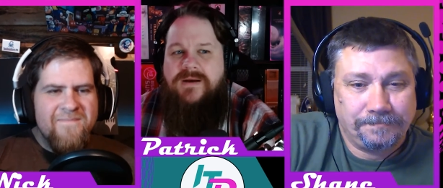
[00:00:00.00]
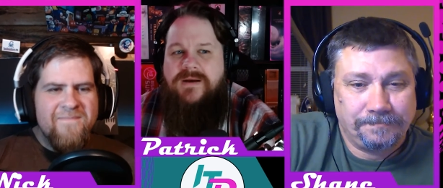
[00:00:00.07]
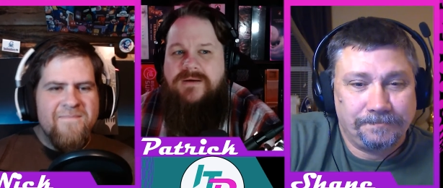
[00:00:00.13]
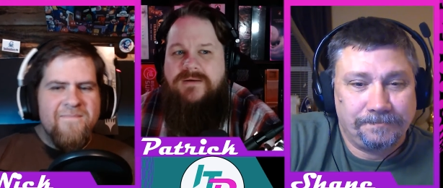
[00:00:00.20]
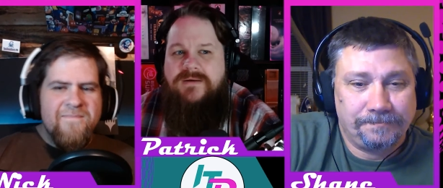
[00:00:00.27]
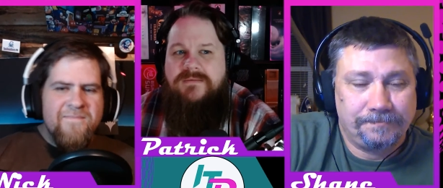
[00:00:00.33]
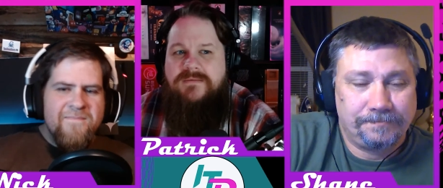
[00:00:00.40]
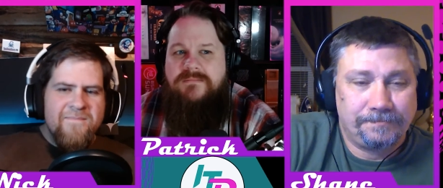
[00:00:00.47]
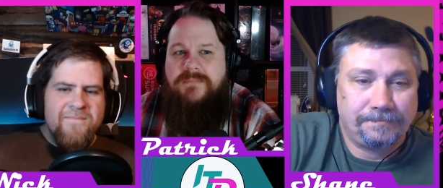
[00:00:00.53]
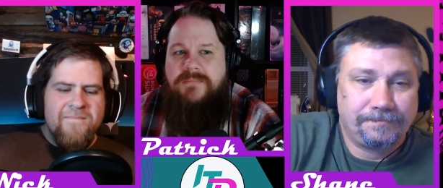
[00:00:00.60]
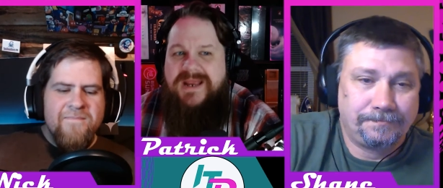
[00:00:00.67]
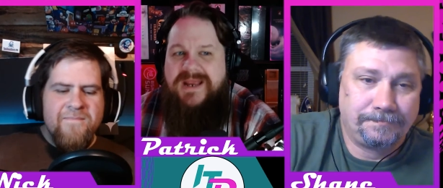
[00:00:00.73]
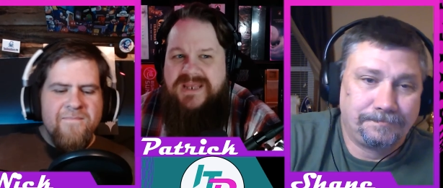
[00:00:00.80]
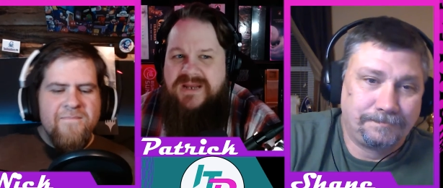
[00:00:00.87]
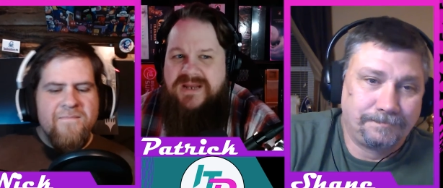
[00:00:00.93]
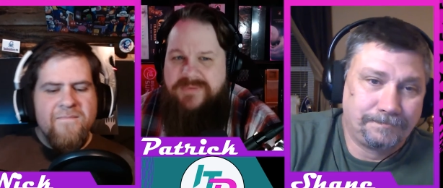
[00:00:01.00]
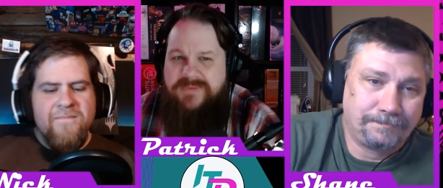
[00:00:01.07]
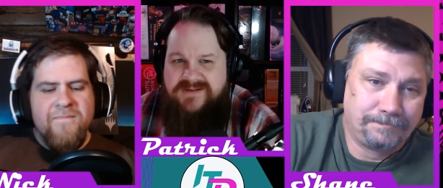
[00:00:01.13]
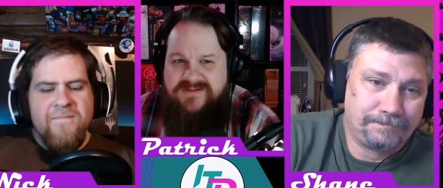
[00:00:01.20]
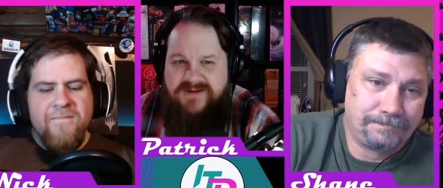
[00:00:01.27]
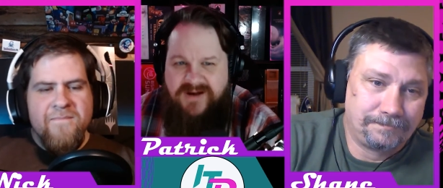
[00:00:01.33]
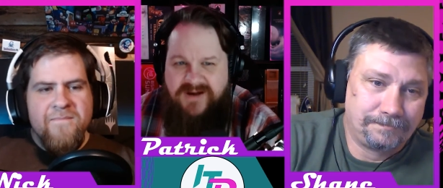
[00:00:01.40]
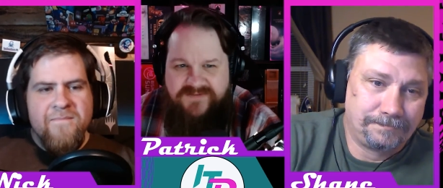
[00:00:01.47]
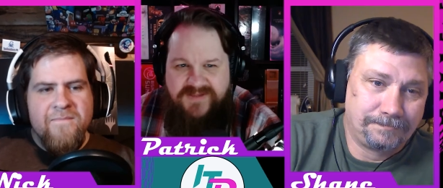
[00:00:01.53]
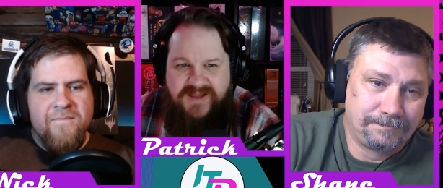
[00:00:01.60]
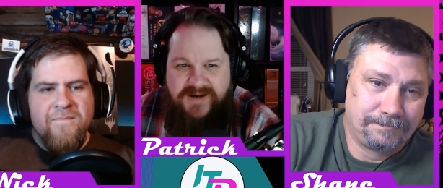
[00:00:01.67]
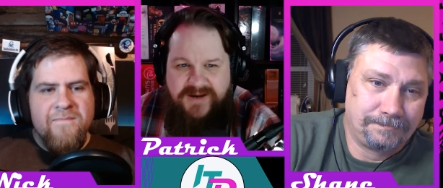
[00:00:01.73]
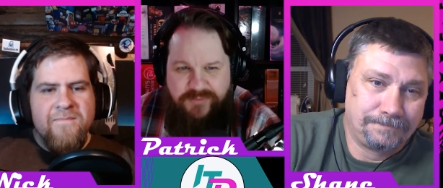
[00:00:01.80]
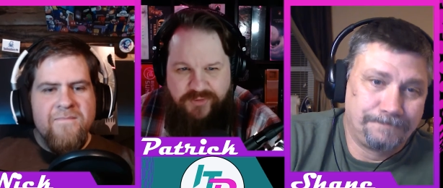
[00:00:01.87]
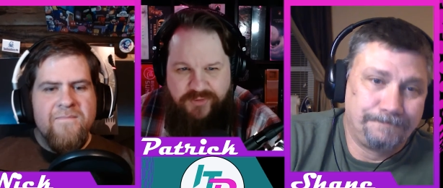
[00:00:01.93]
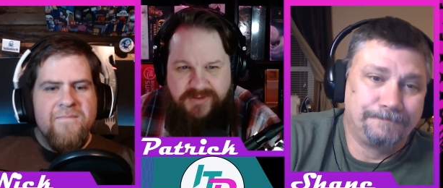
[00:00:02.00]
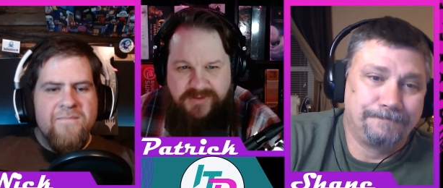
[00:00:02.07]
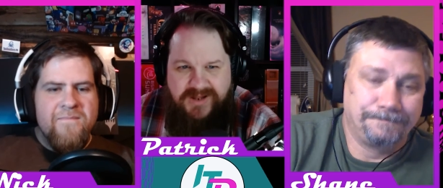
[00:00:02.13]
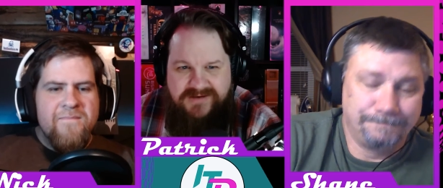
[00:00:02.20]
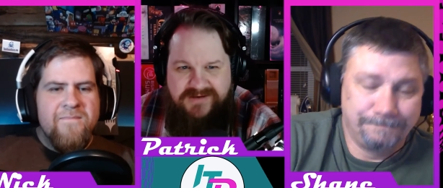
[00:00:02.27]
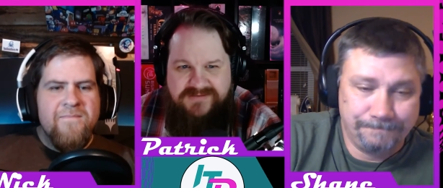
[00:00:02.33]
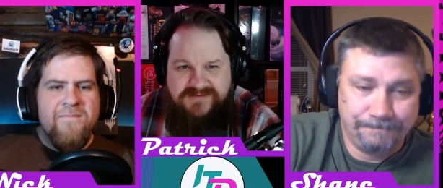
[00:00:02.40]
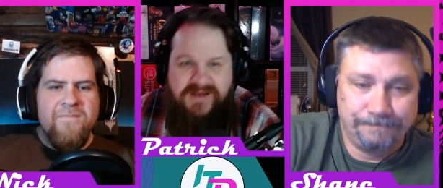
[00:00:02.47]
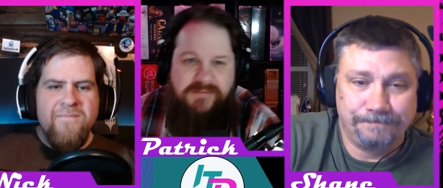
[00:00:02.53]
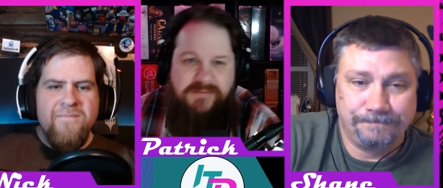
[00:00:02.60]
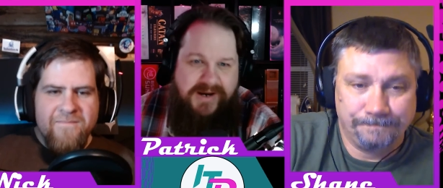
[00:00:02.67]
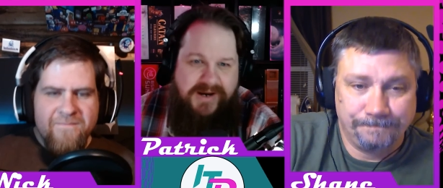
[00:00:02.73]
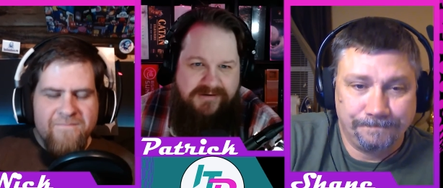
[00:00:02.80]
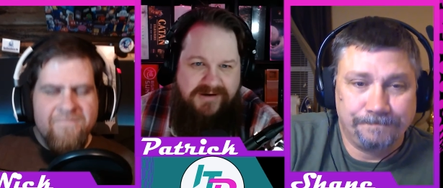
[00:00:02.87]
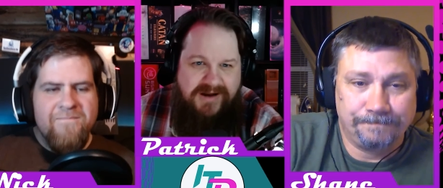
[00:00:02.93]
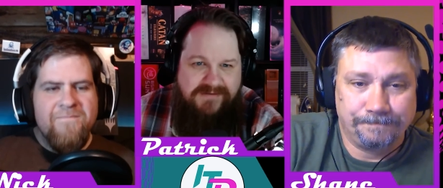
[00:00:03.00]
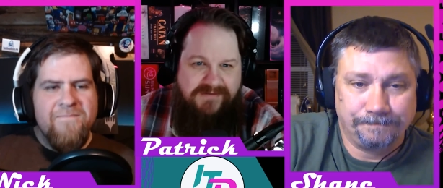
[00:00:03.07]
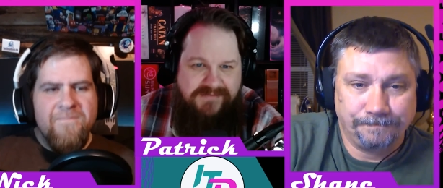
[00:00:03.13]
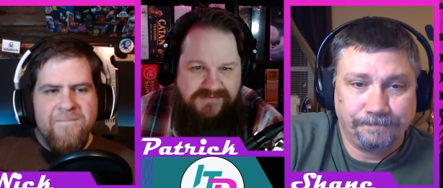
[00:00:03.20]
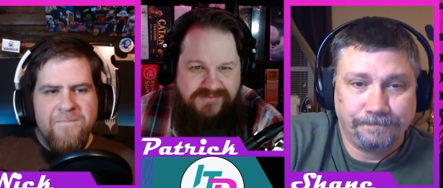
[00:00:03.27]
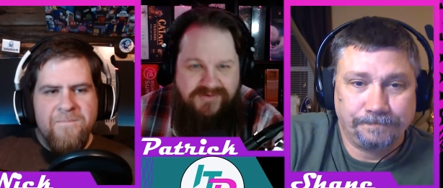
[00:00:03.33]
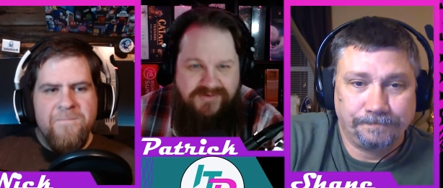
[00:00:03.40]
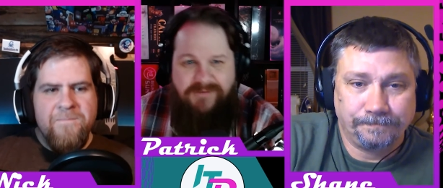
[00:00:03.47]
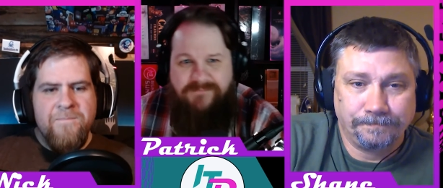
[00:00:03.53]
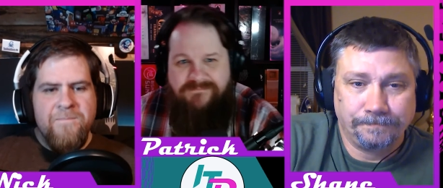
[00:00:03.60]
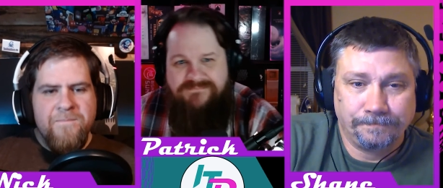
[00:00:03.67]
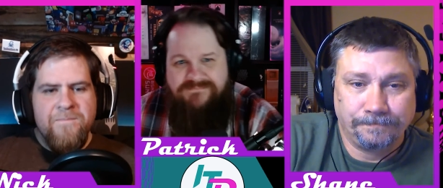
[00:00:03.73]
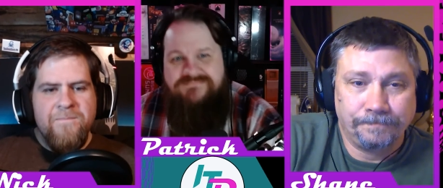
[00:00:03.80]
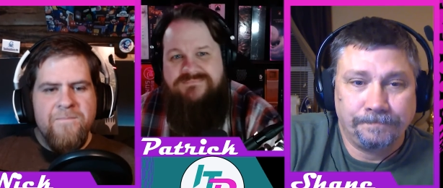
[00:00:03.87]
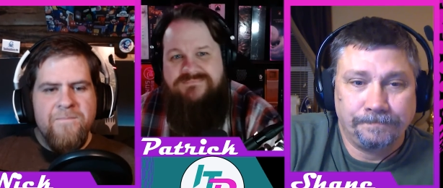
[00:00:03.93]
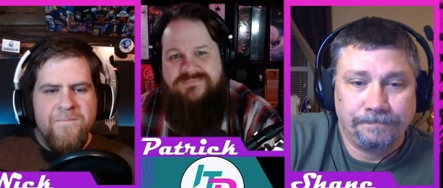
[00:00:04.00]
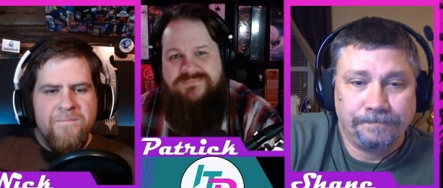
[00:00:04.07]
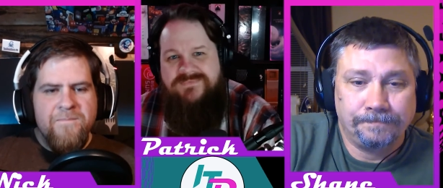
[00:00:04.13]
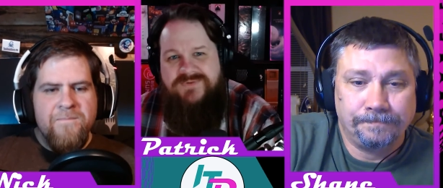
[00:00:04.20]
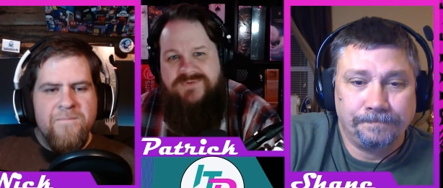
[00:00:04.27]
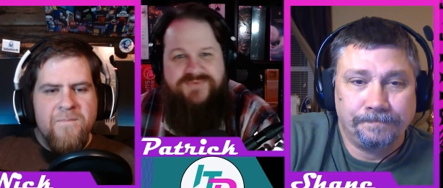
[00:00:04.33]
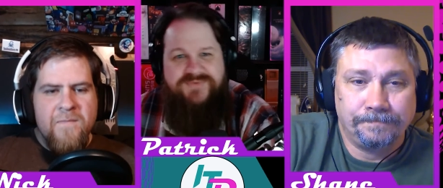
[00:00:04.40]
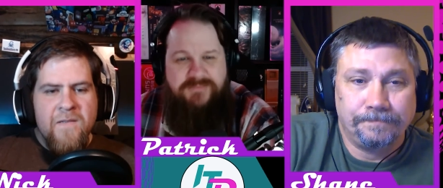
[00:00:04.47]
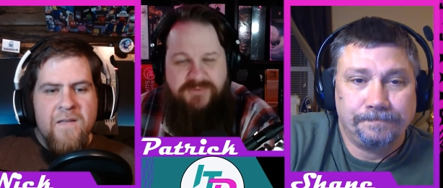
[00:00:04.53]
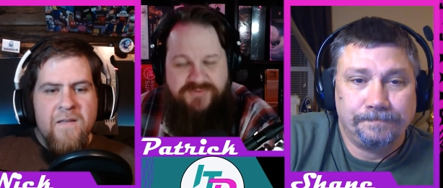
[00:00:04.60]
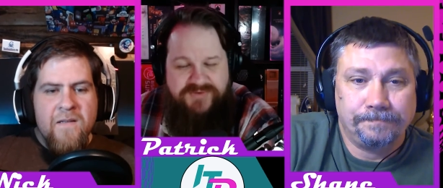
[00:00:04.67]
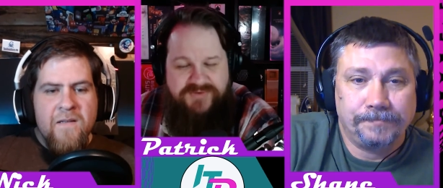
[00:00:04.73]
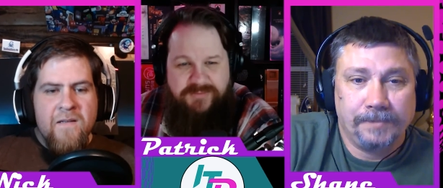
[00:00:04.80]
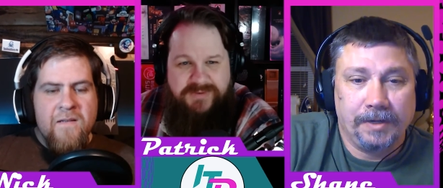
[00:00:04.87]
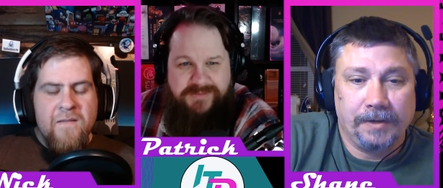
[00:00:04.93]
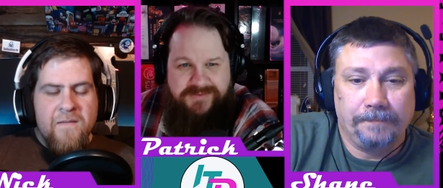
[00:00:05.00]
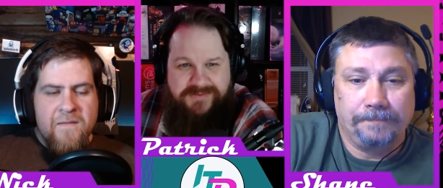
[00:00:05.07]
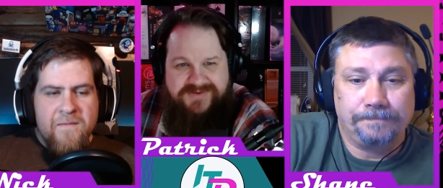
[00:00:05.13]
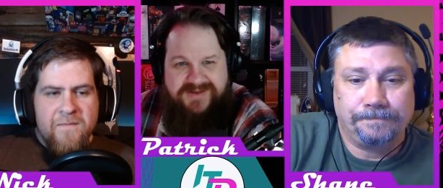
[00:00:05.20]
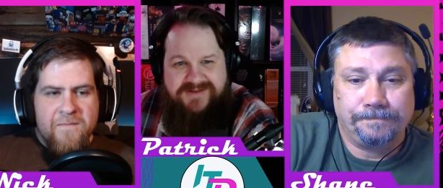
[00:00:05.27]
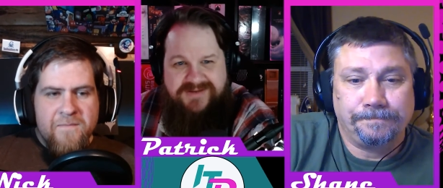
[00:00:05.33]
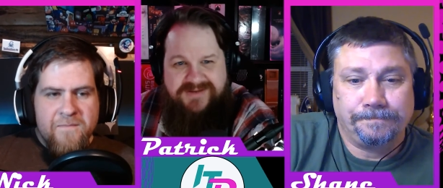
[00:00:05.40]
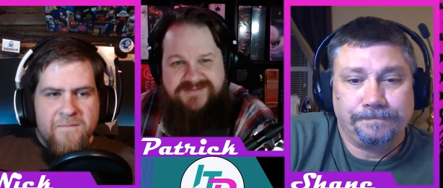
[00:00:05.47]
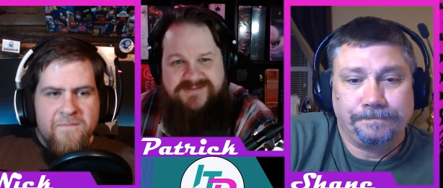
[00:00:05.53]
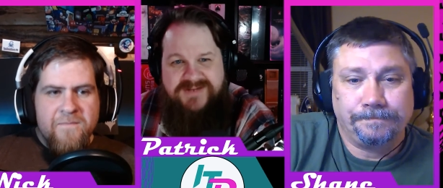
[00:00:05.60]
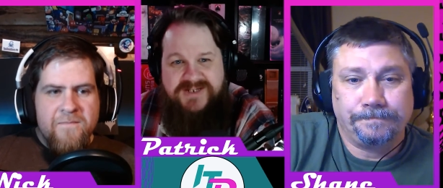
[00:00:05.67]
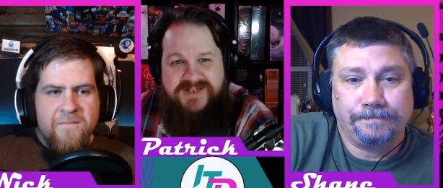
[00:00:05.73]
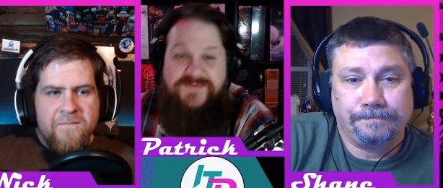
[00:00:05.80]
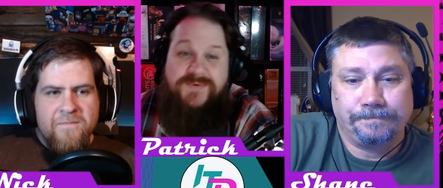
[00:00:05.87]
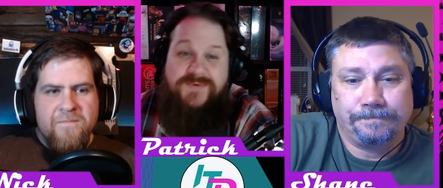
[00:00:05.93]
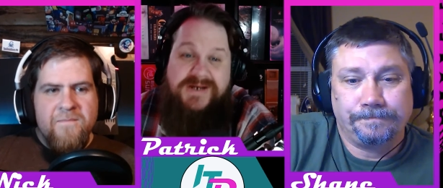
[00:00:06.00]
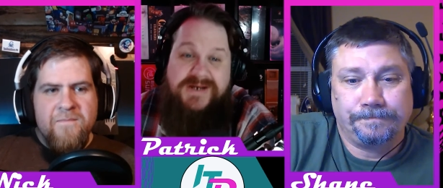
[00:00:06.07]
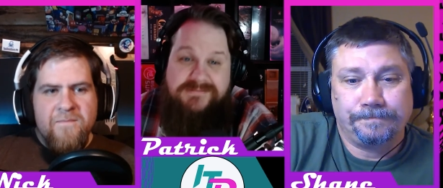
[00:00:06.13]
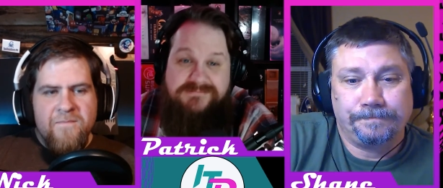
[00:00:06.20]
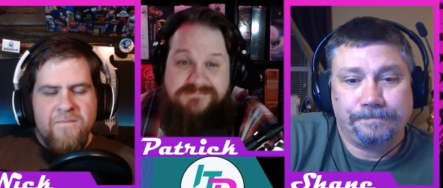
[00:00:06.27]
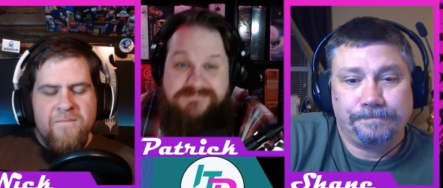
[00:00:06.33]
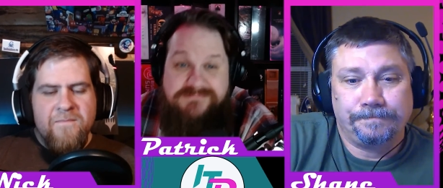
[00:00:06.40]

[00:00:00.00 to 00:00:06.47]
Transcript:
Speaker 1: it, my kid plays an awful lot of Roblox and Minecraft. So just like most other people's kids, it's free.